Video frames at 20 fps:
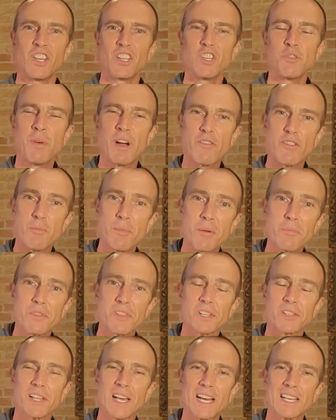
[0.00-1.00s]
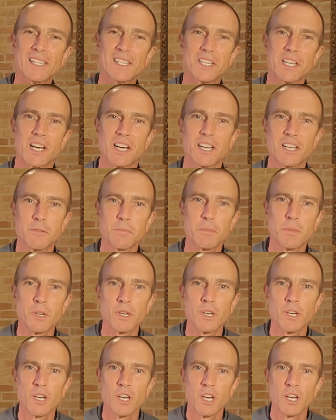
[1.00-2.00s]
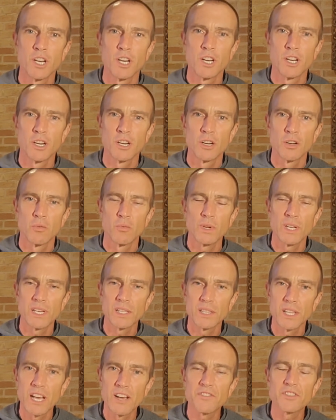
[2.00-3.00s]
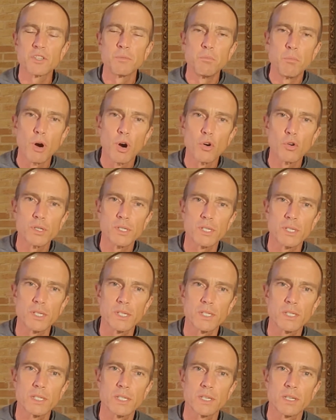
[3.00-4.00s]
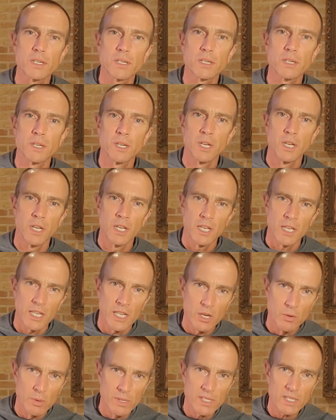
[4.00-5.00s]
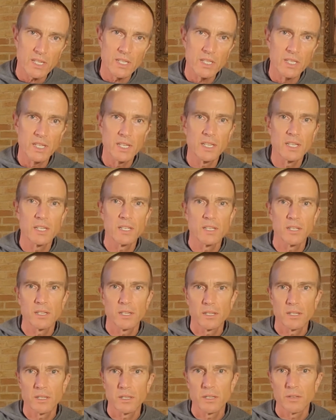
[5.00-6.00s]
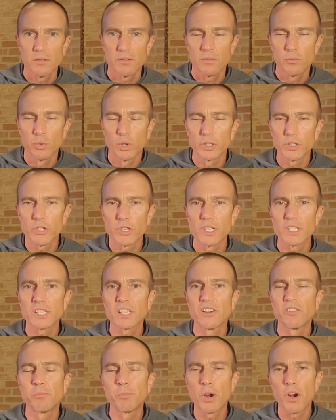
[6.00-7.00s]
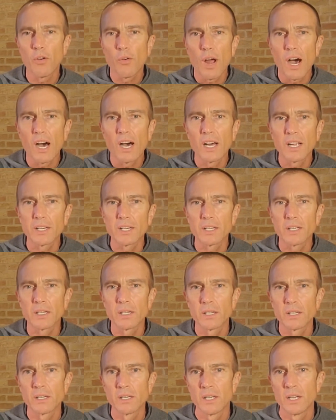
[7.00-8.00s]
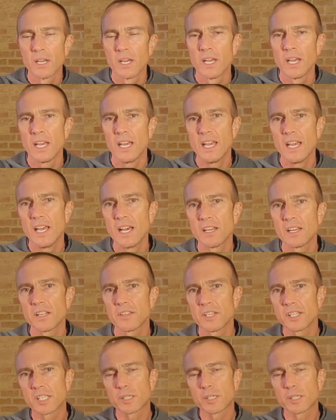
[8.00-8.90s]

You might remember the last time we had left Moses. He was in the wilderness of Paran, and the